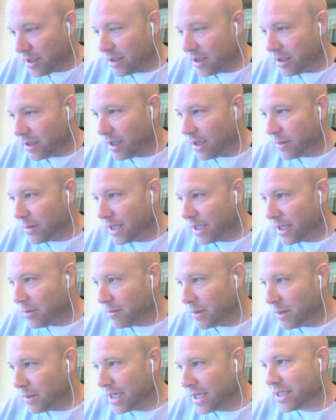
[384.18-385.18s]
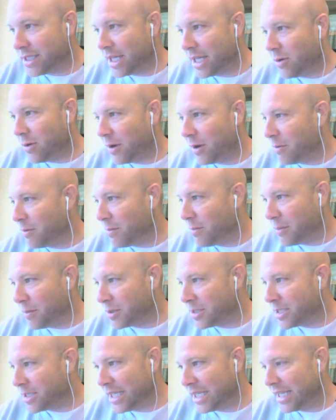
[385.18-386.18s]
You gotta be kidding me. Because I know I
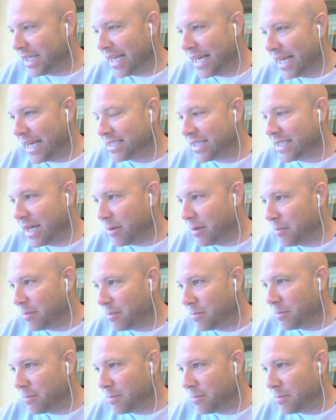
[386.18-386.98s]
remember seeing it last time.